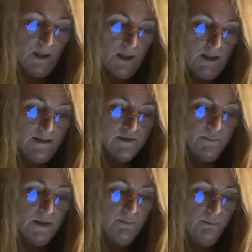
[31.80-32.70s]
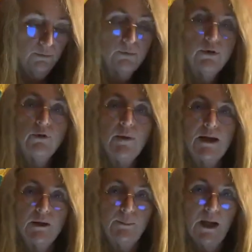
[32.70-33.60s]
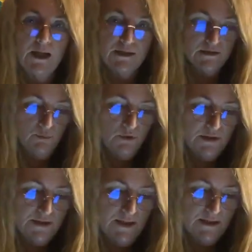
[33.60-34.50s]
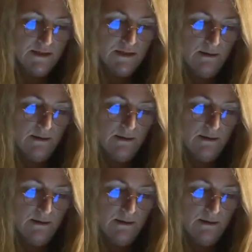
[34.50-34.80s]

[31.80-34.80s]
It's people who make a place what it is.